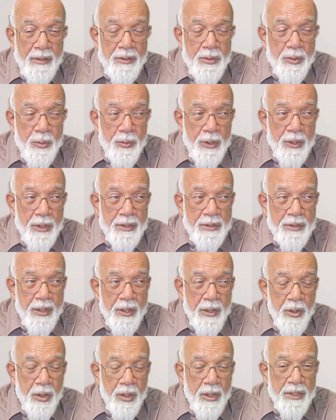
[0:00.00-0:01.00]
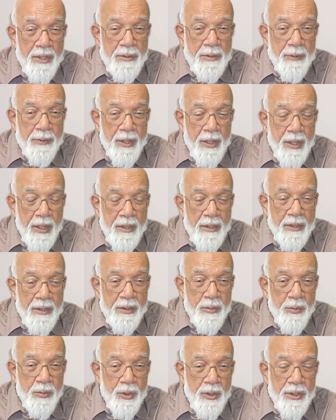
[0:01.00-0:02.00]
what is the knowledge behind
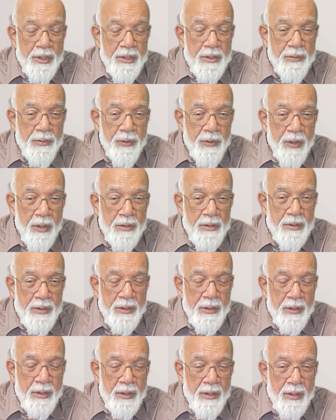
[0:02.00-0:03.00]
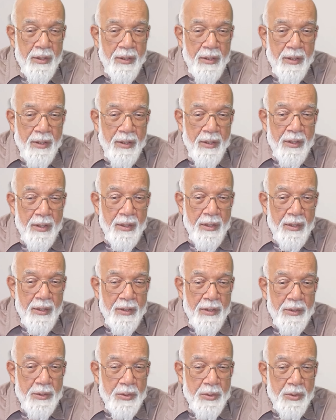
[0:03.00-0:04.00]
it? What is false?
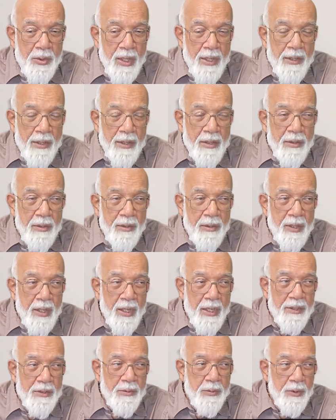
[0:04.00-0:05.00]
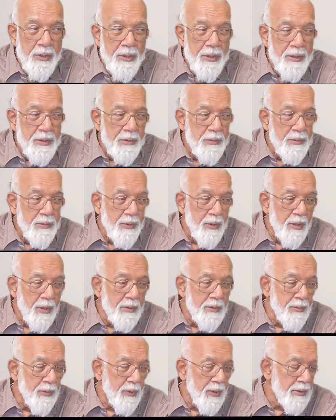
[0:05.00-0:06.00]
So I recognize what is
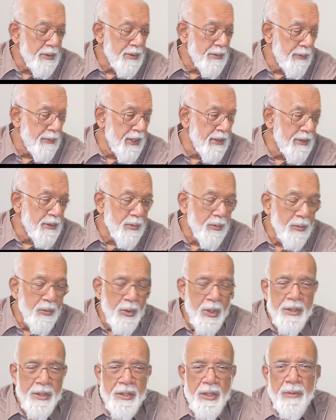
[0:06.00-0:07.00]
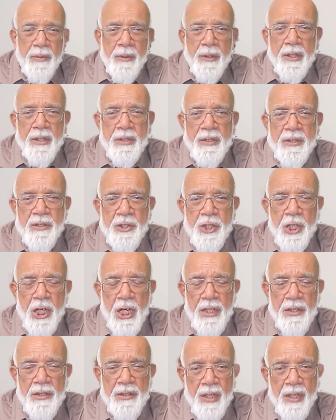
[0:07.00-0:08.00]
false. False means whatever is
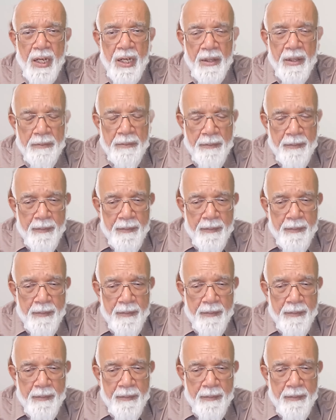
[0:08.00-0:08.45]
changing.